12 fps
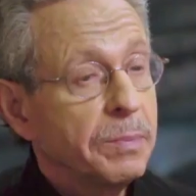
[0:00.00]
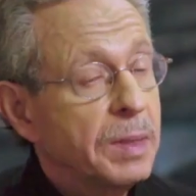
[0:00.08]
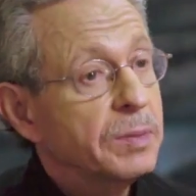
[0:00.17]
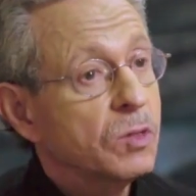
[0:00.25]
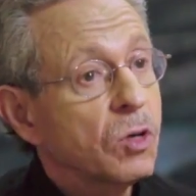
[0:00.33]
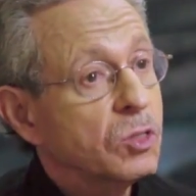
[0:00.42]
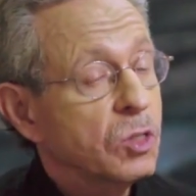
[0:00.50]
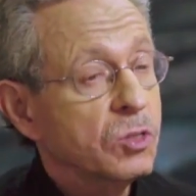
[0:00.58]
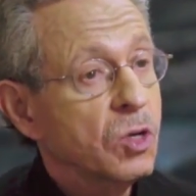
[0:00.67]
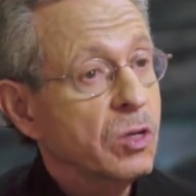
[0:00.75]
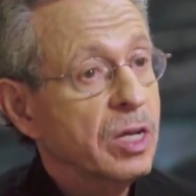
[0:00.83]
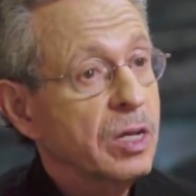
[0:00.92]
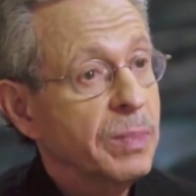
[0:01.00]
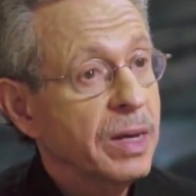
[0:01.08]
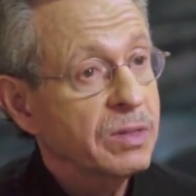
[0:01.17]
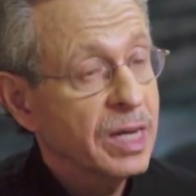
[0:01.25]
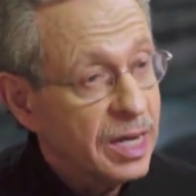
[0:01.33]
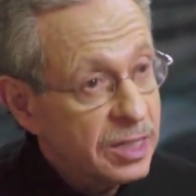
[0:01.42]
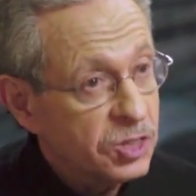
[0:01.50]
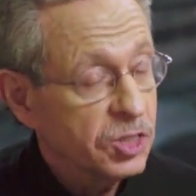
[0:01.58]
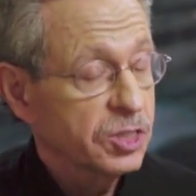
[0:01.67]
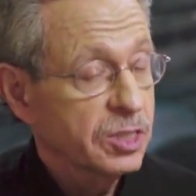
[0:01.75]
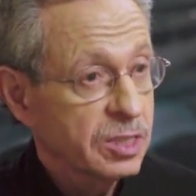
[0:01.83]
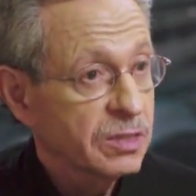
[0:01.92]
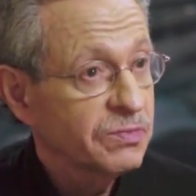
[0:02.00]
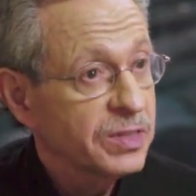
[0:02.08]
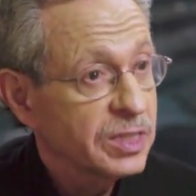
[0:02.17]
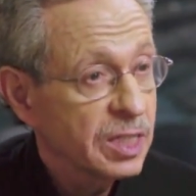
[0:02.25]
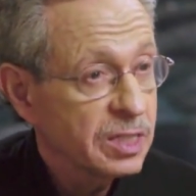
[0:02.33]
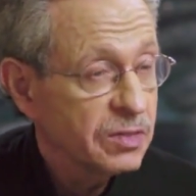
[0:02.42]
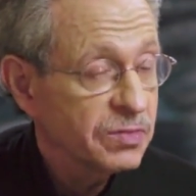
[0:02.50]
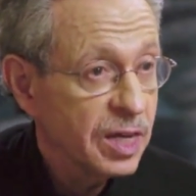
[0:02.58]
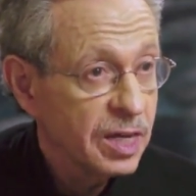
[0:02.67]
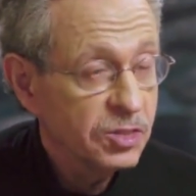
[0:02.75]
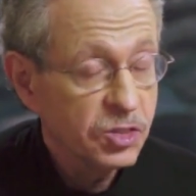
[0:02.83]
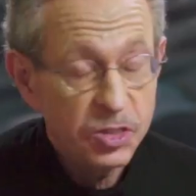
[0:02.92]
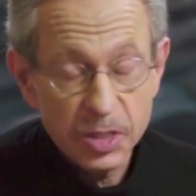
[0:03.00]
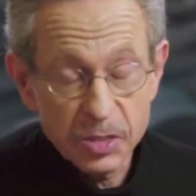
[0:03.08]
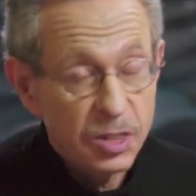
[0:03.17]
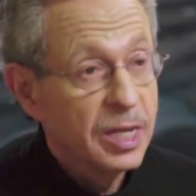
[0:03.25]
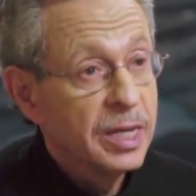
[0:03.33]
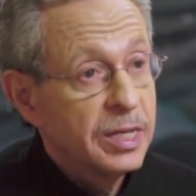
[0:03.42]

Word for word: people are also talking about consciousness, the physics of consciousness.